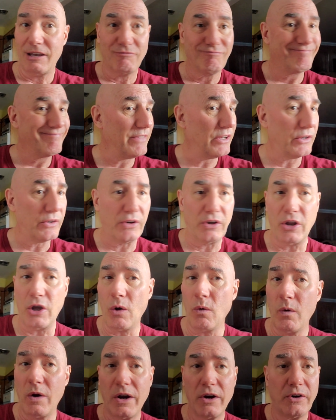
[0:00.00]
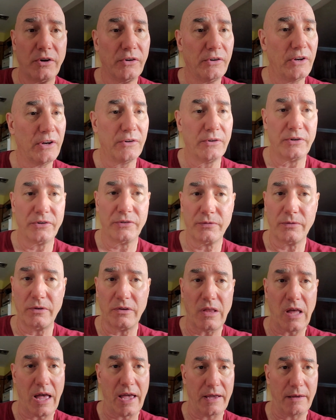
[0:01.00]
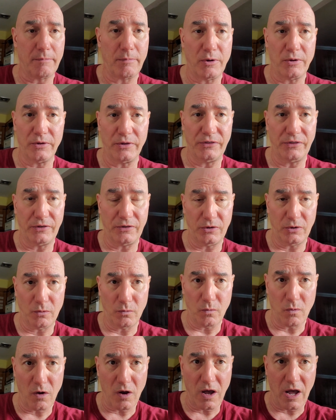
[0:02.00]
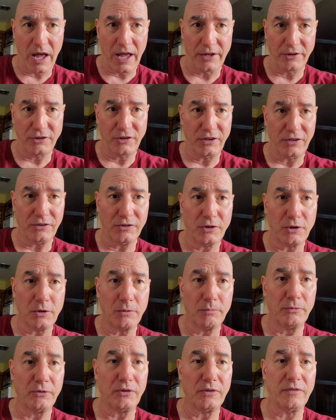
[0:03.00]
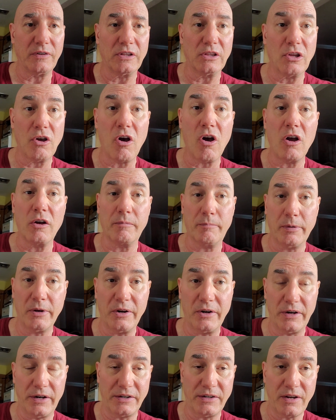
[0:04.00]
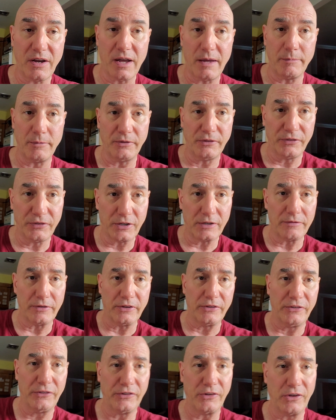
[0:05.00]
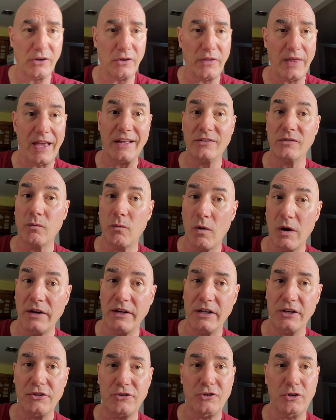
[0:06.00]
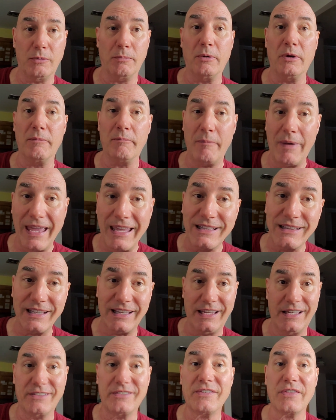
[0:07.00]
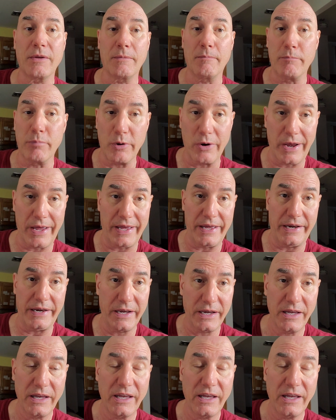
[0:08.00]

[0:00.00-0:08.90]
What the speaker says: And they're nowhere near as reliable as a new watch in terms of a long period of time of service. So that's one issue, but mainly it's the bread,